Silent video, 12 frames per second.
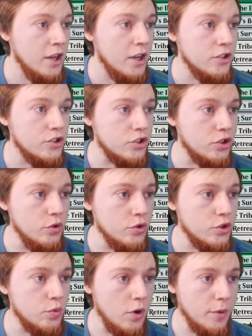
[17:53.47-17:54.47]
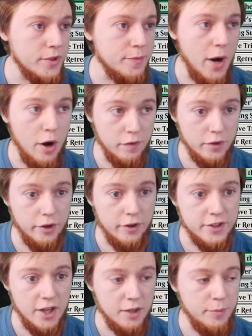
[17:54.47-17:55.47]
Scoot Swarm is powerful in our
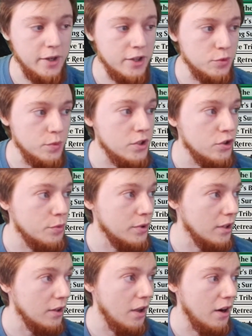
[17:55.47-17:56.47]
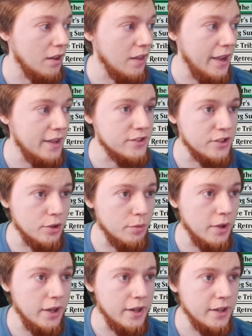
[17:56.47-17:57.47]
deck because we do put a lot of lands into
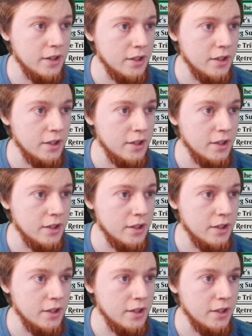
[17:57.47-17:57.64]
play.